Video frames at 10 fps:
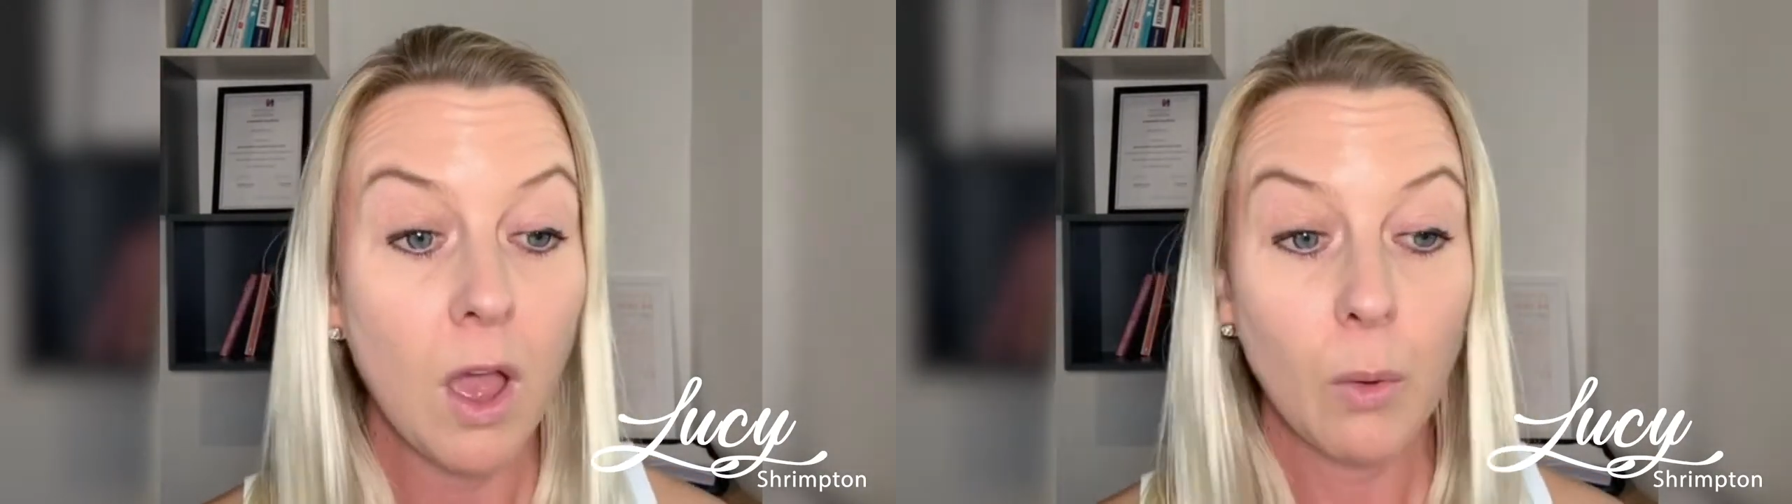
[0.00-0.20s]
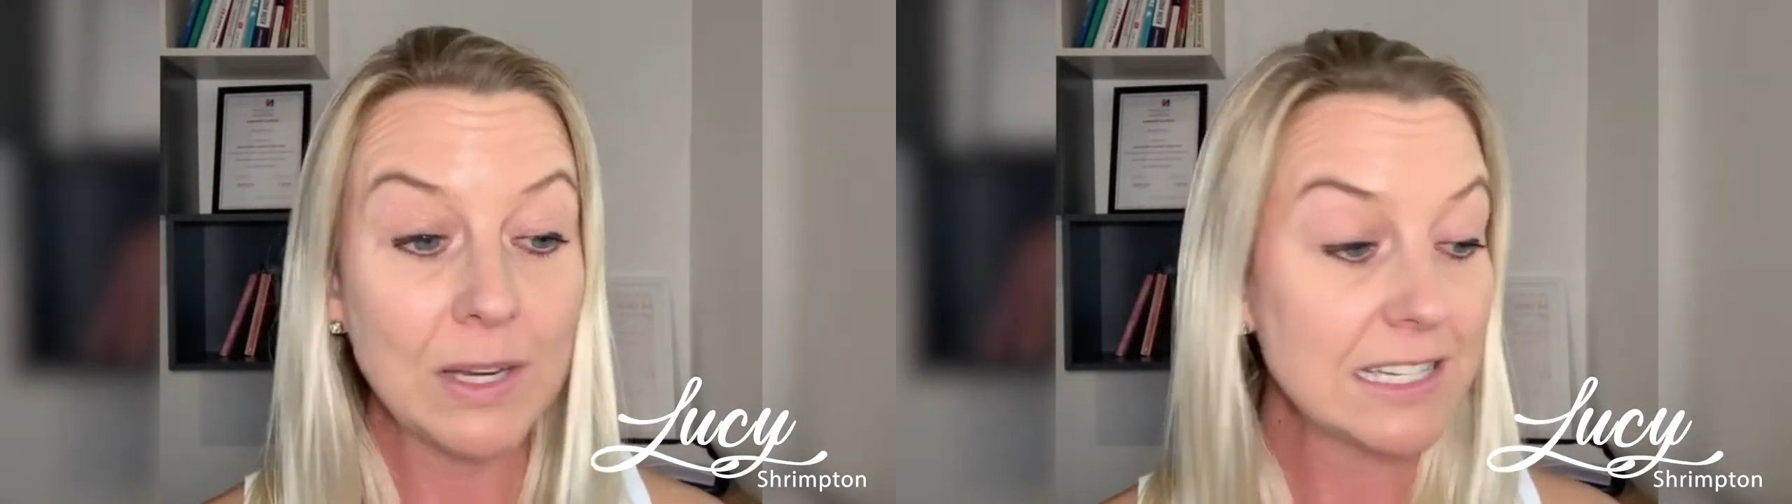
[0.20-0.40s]

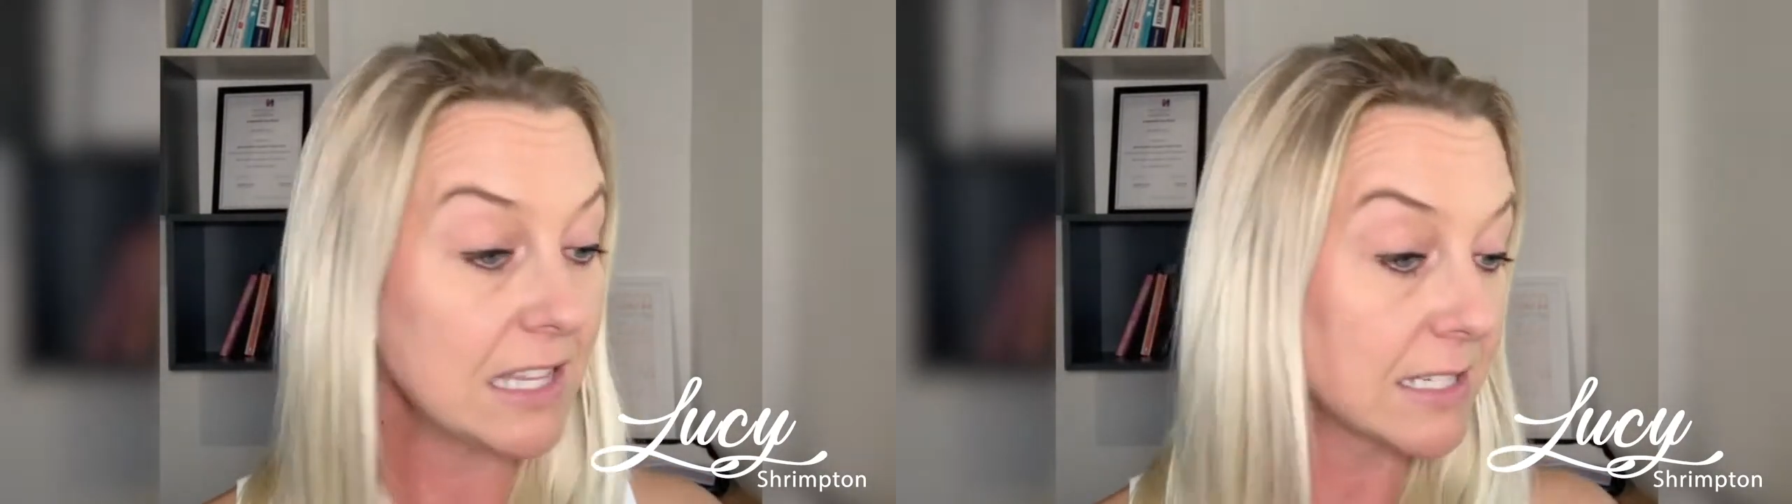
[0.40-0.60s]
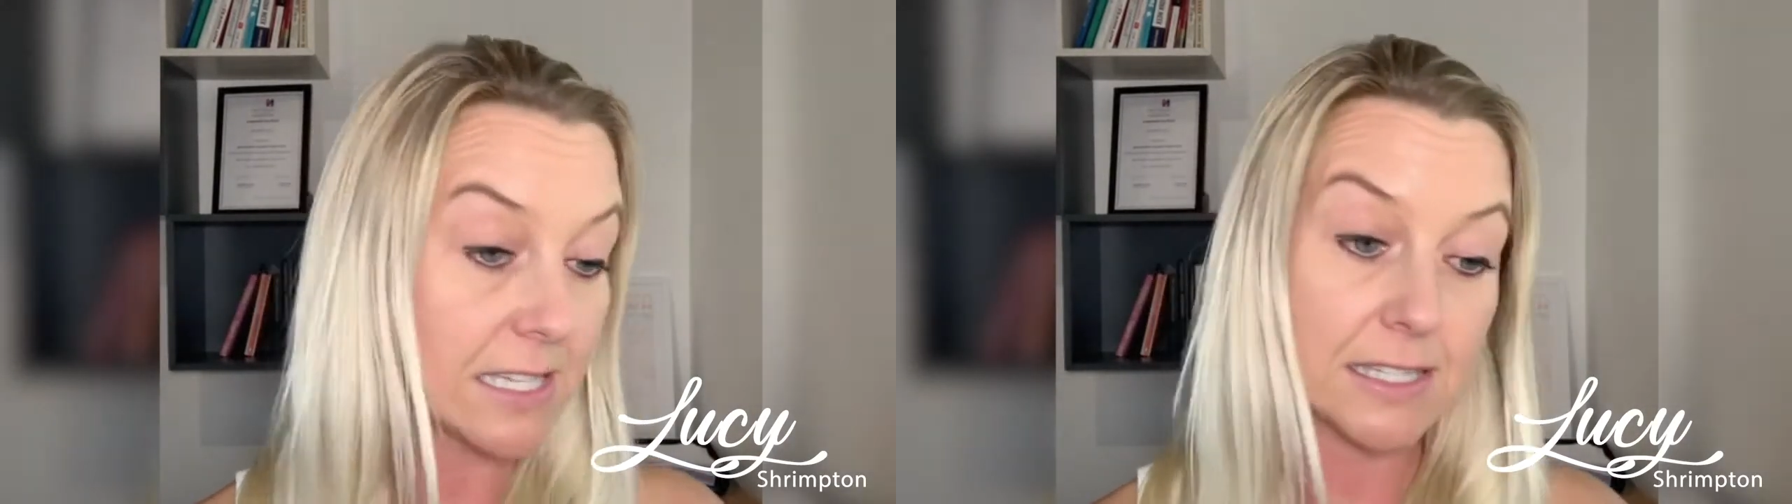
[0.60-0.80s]
We did
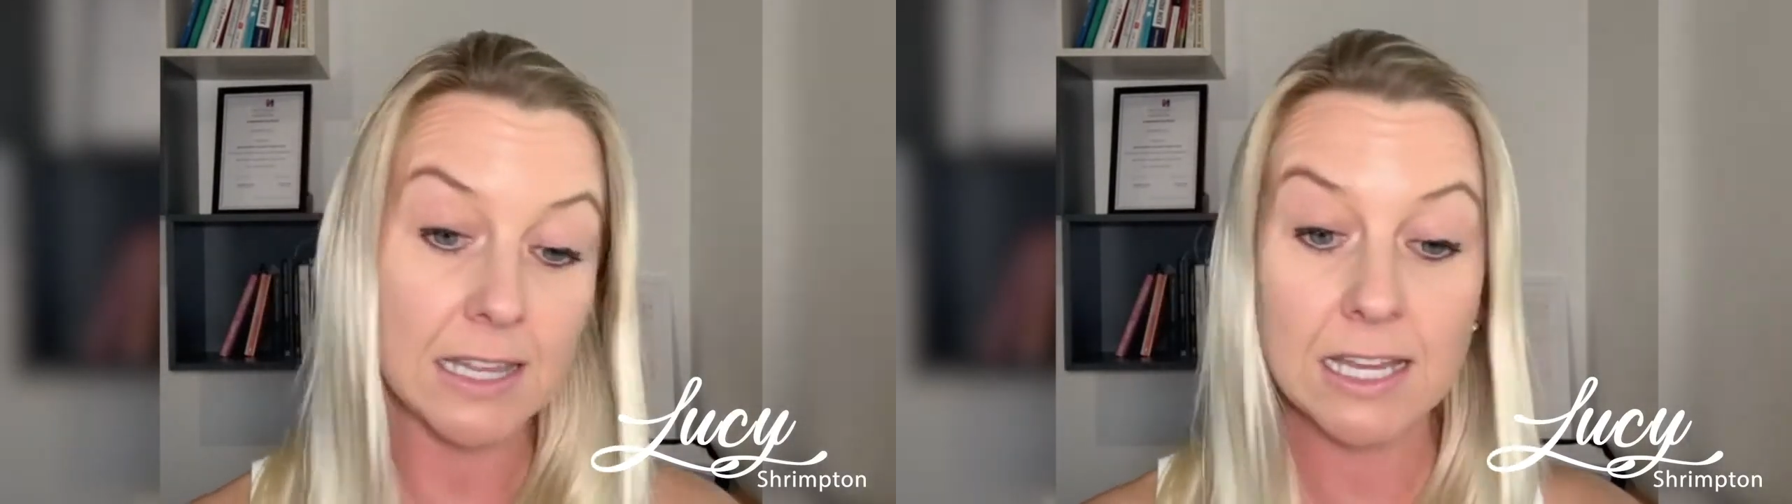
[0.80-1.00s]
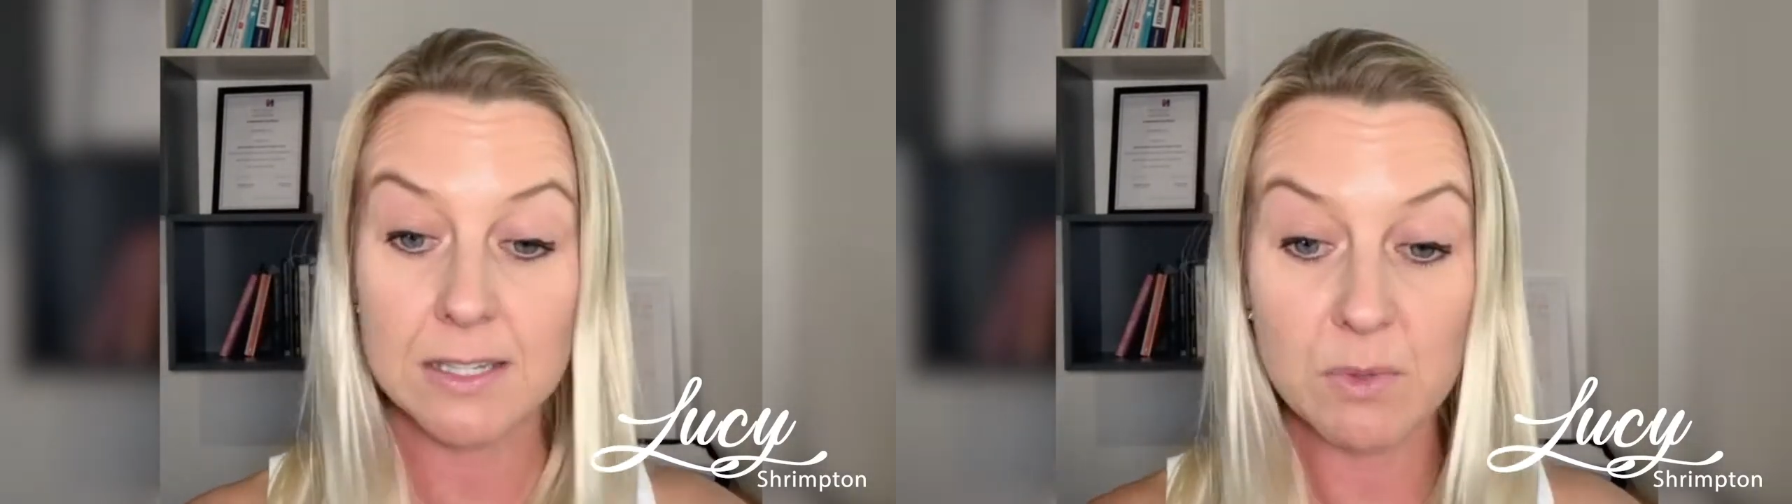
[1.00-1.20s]
this, and
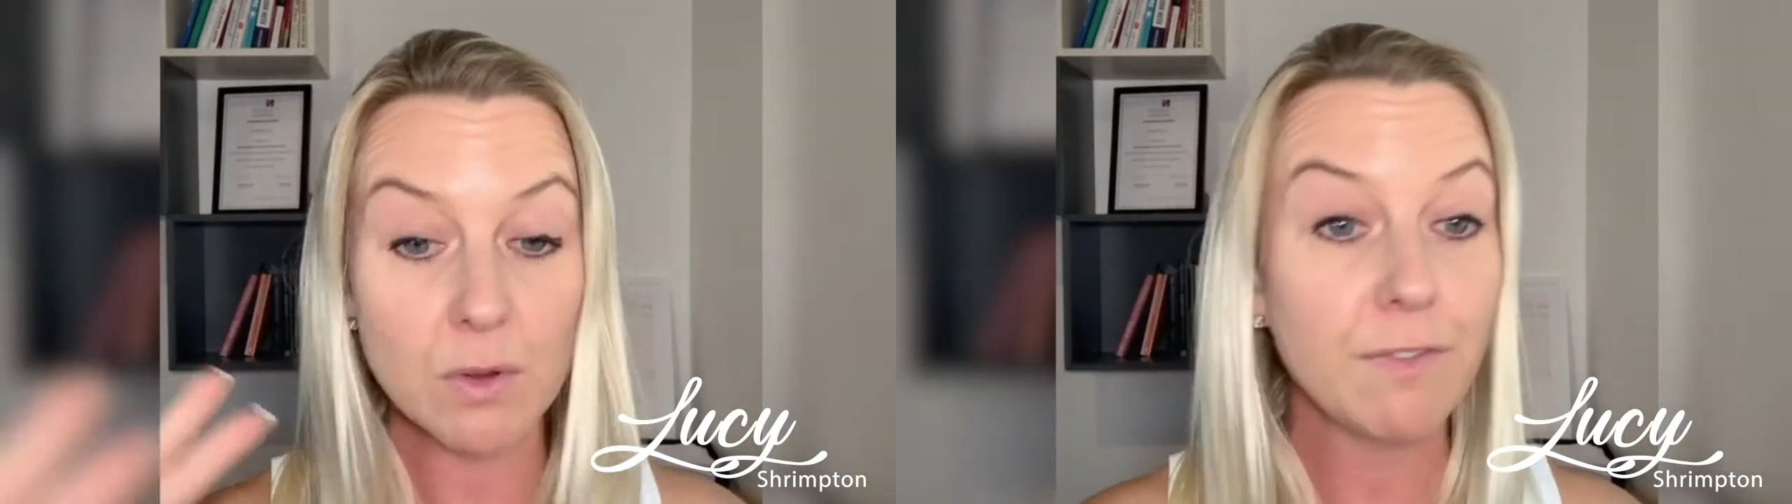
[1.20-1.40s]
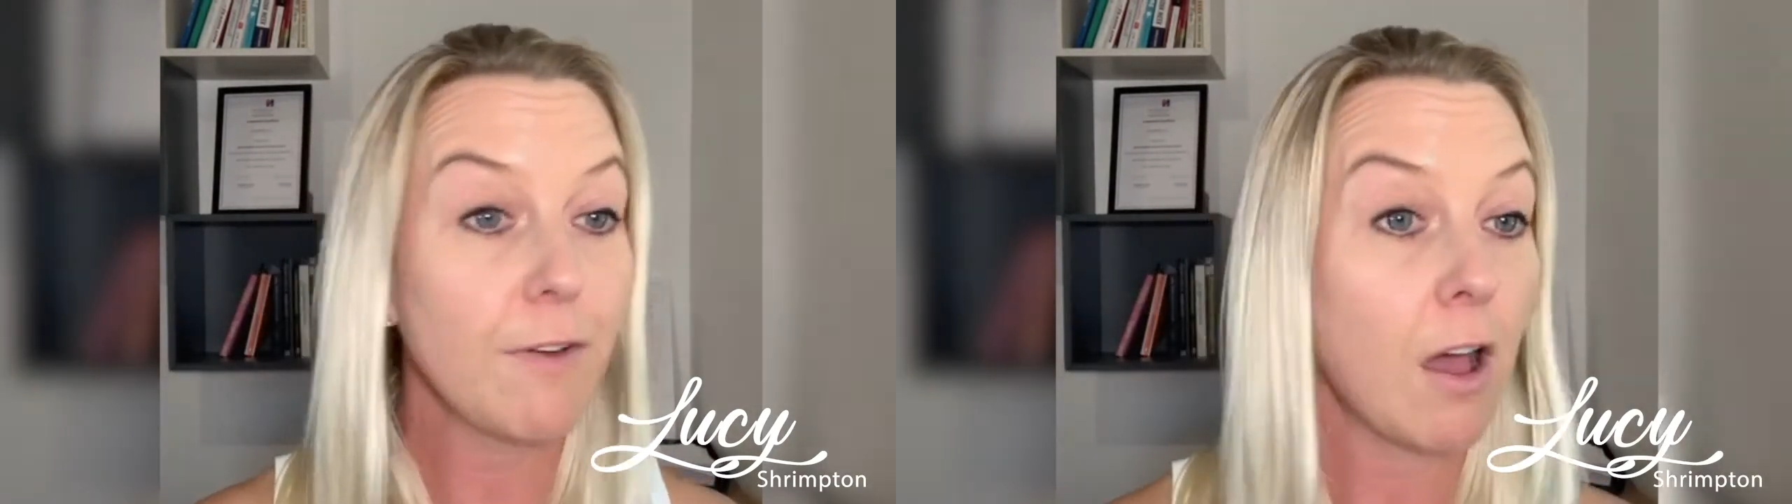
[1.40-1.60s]
this. It was
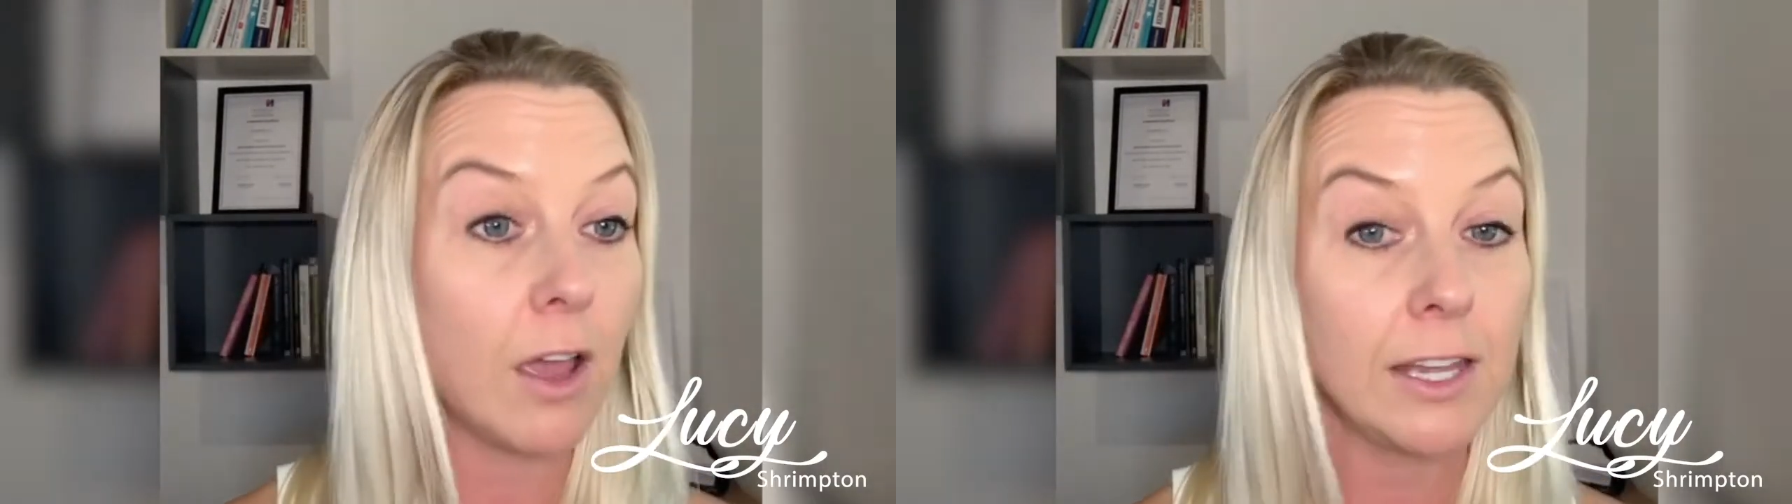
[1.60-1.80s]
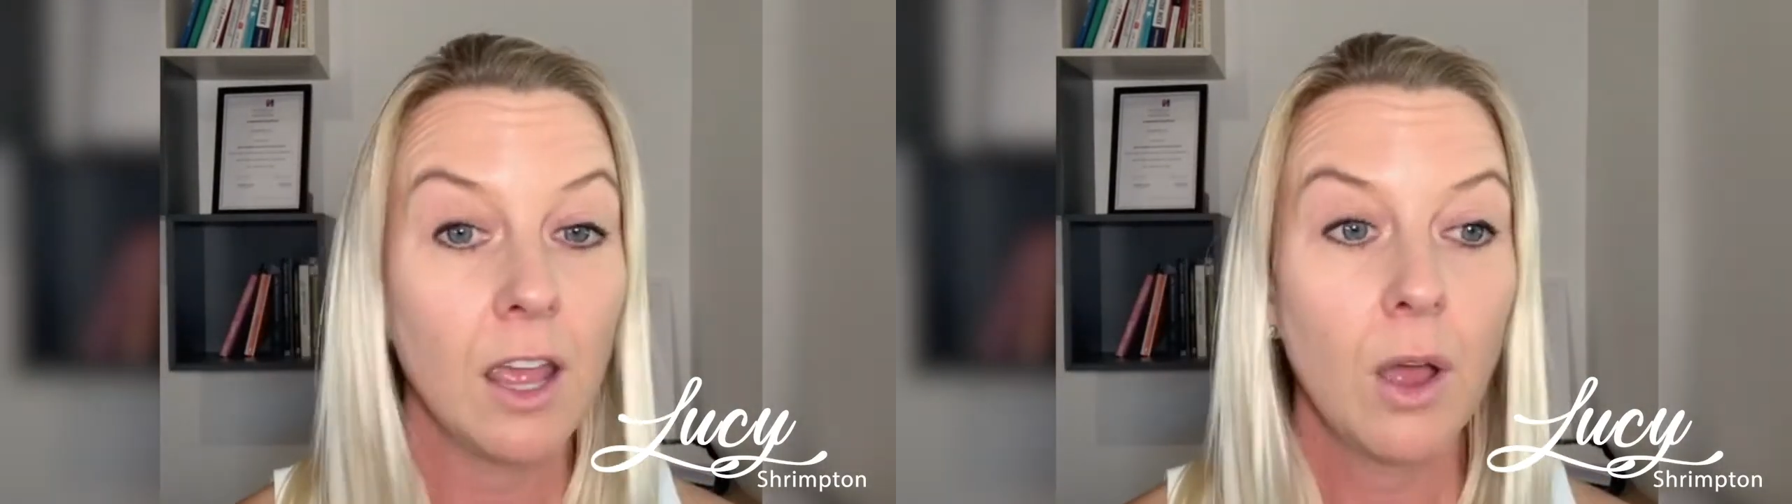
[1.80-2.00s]
all fine.